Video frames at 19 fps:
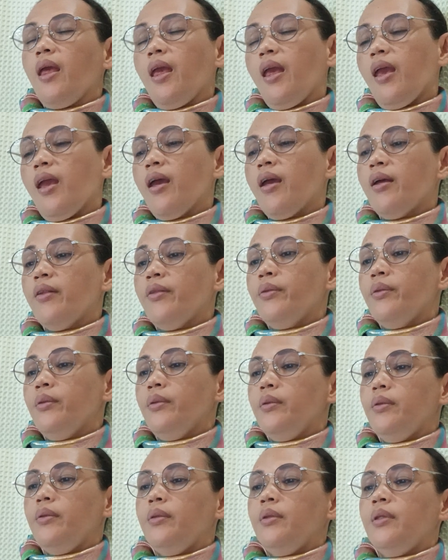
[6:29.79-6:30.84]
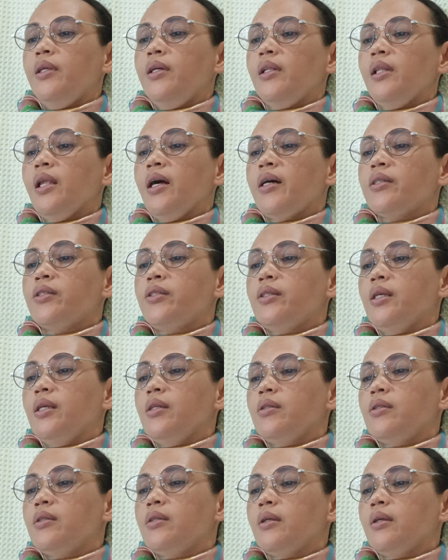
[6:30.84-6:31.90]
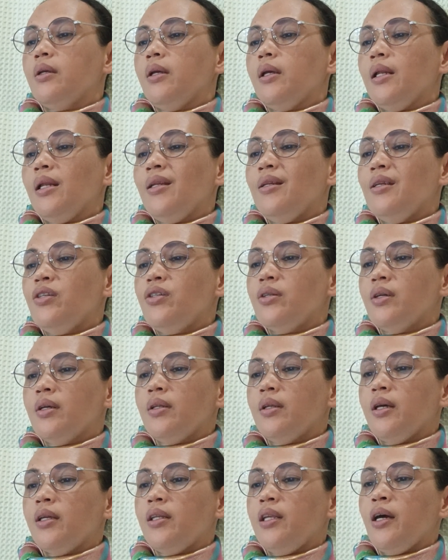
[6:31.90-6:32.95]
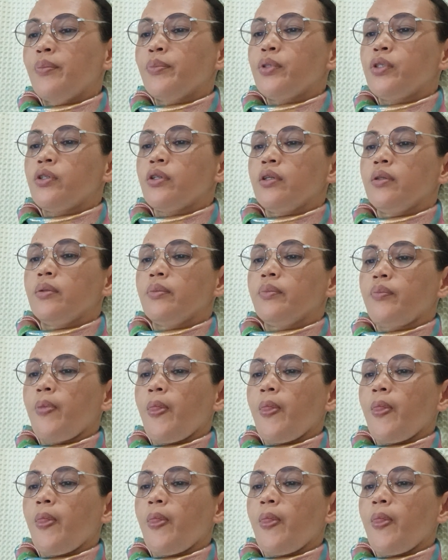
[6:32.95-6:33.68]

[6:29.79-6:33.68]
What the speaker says: And the last is clinician adoption.